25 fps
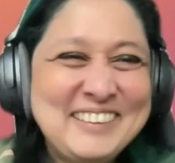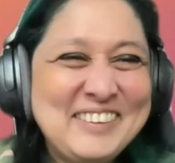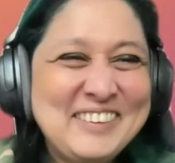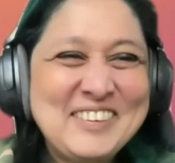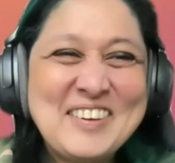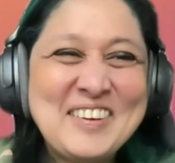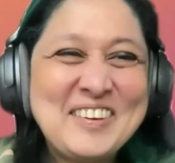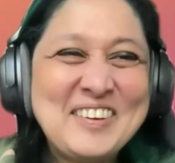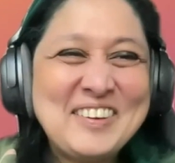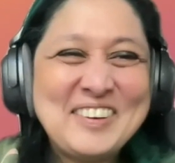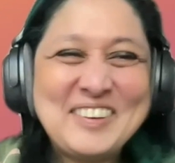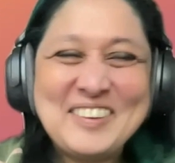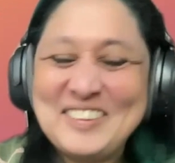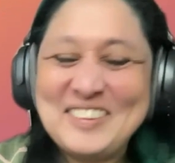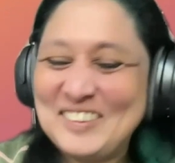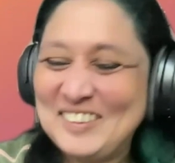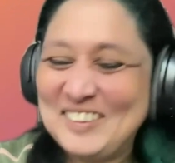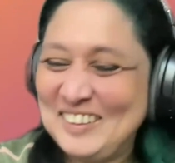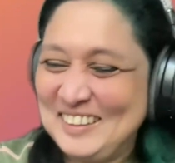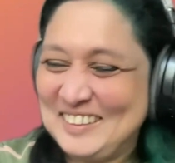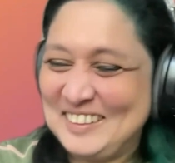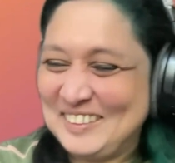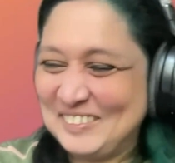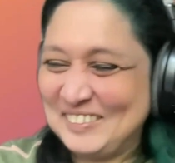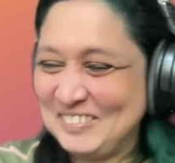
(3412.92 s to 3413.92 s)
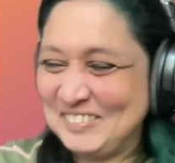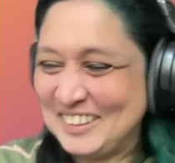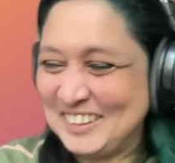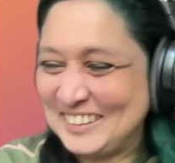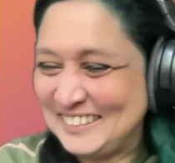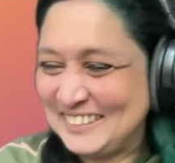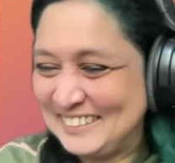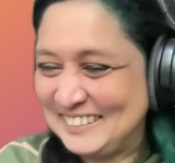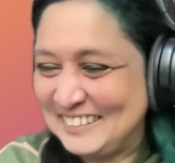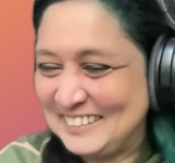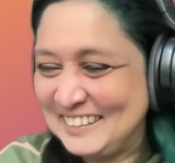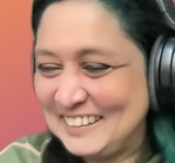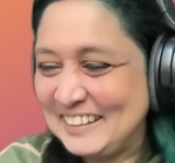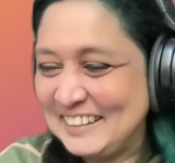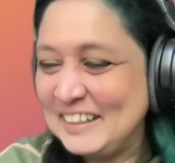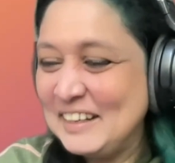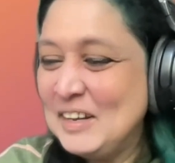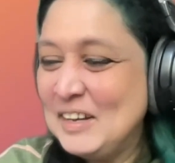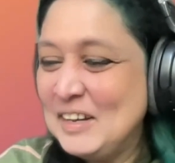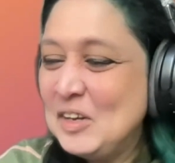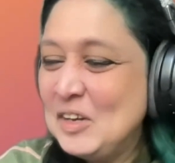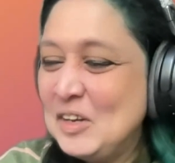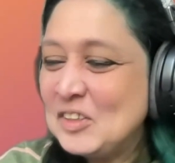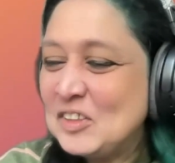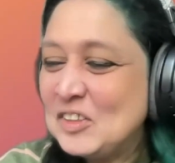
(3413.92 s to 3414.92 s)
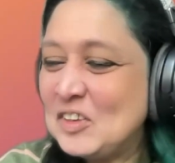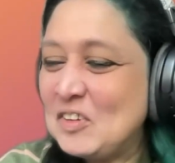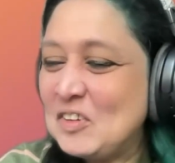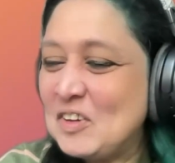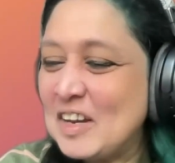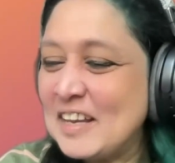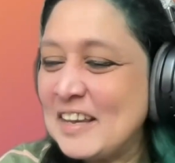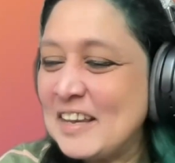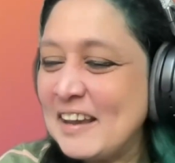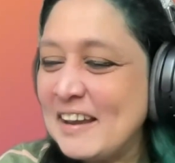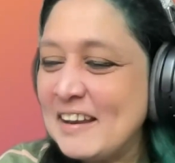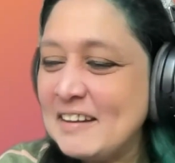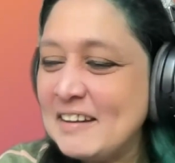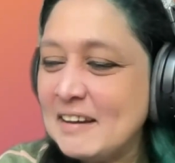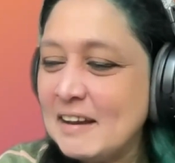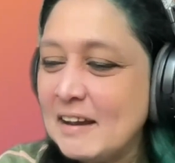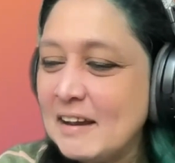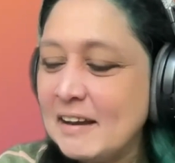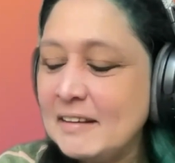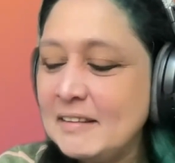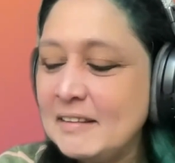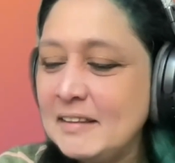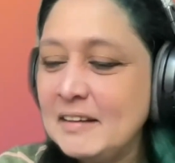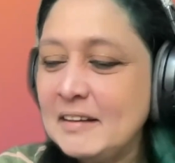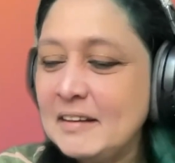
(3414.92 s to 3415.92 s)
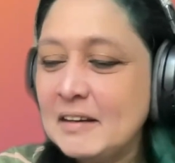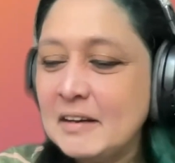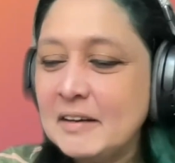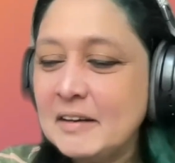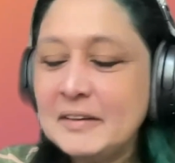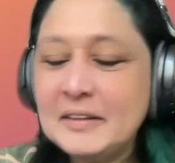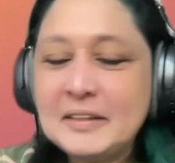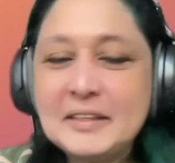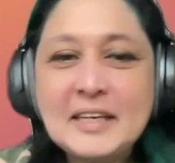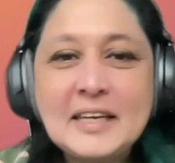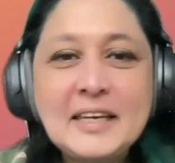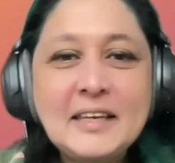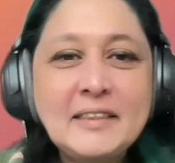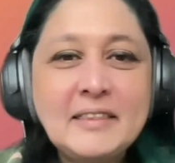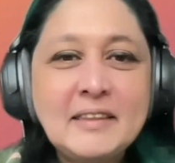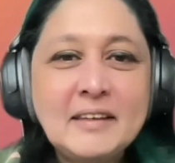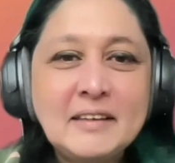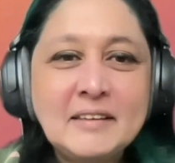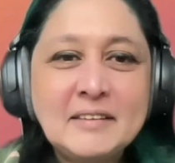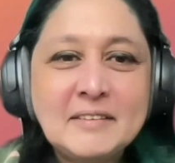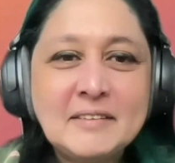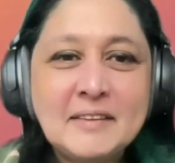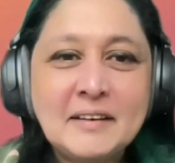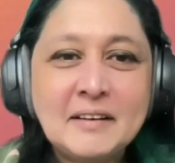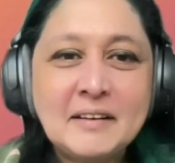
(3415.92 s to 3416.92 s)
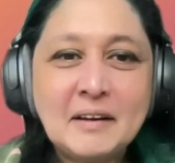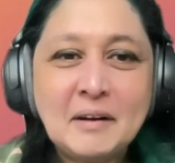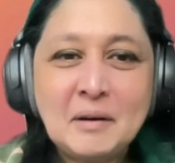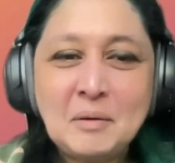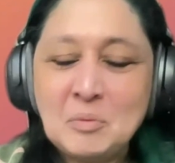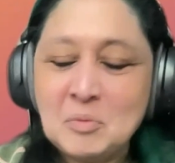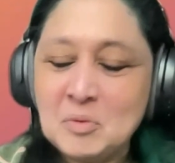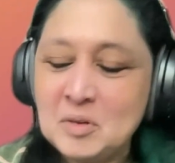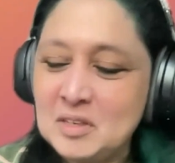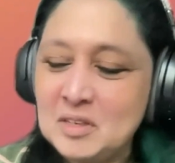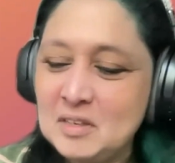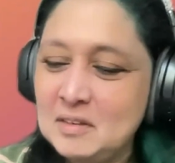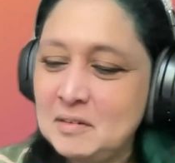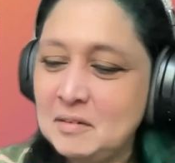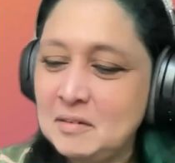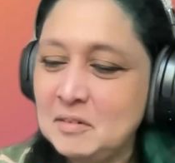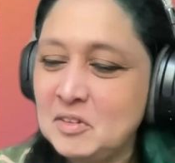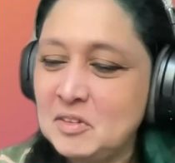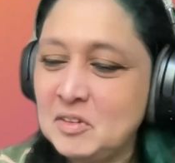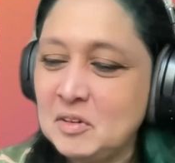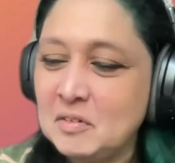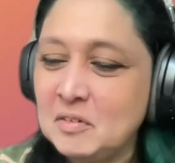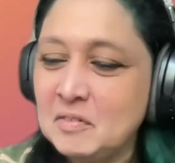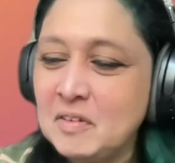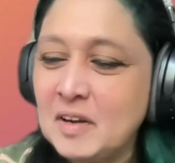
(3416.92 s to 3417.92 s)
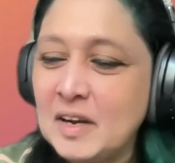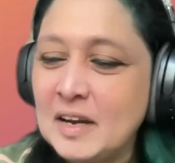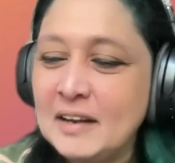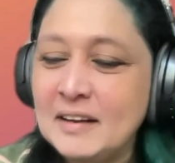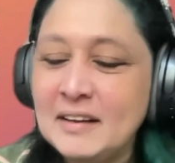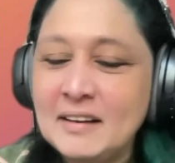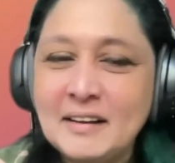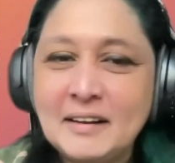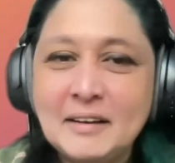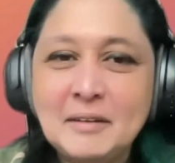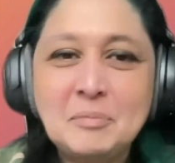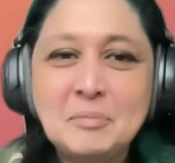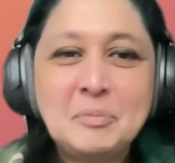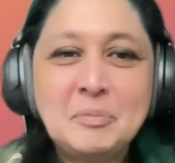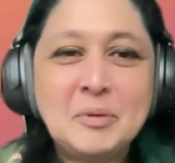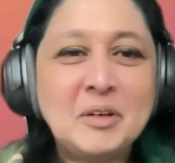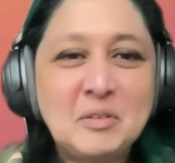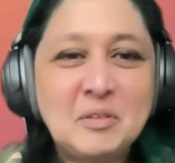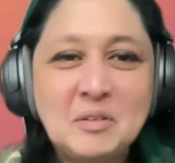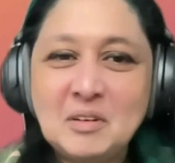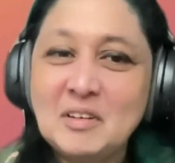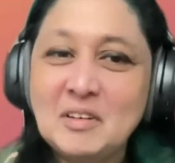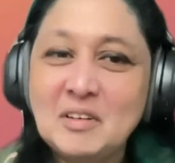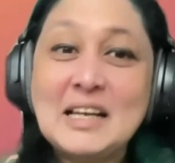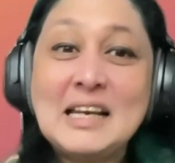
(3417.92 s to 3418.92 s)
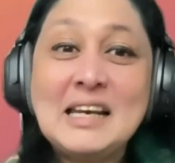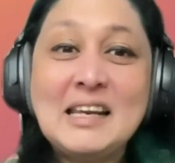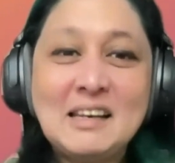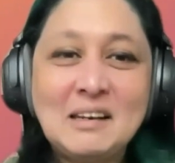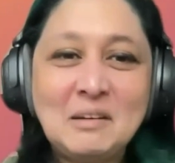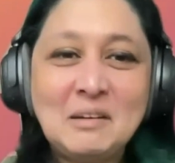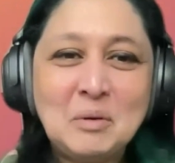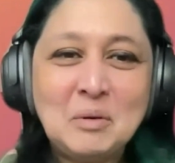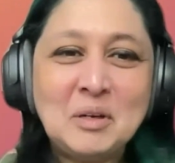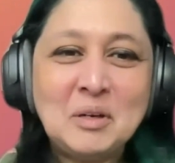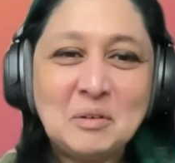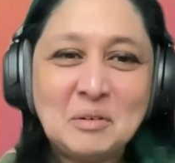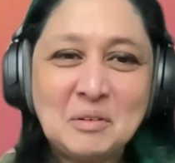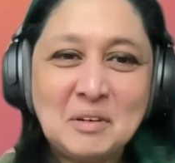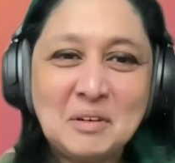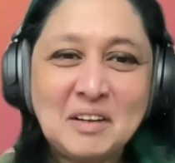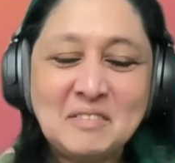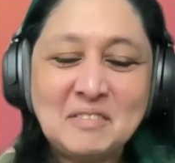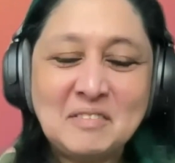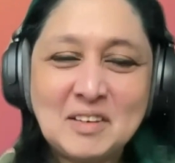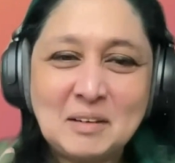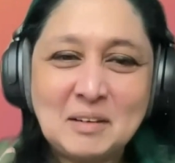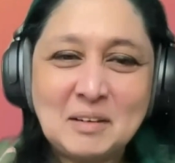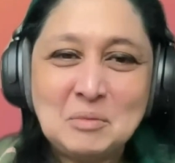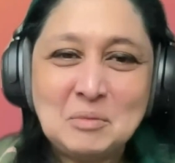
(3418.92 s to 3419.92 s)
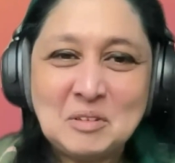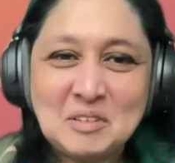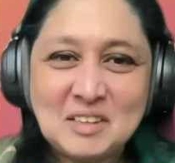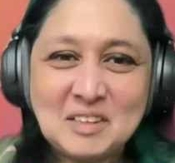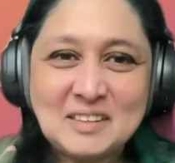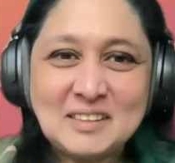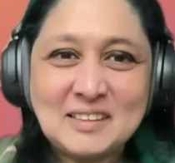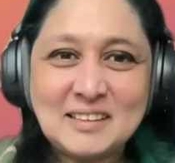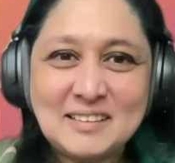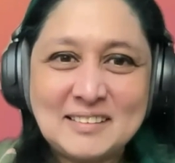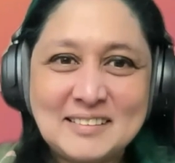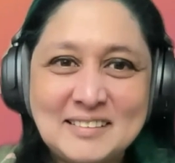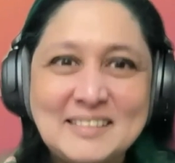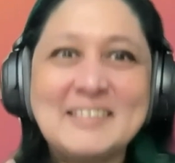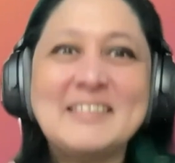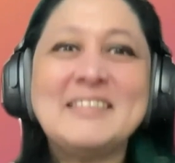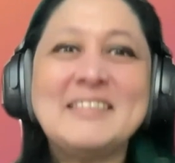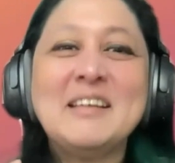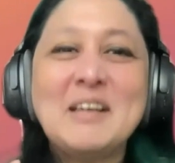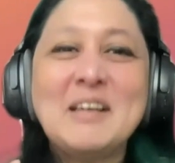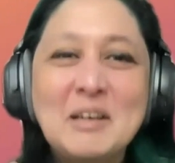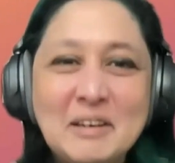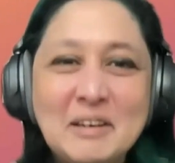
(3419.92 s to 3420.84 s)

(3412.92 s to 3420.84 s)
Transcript: Not at all, Commissioner Lee. So again, I think key things that I wanted to sort of highlight, but clearly we don't have time to discuss this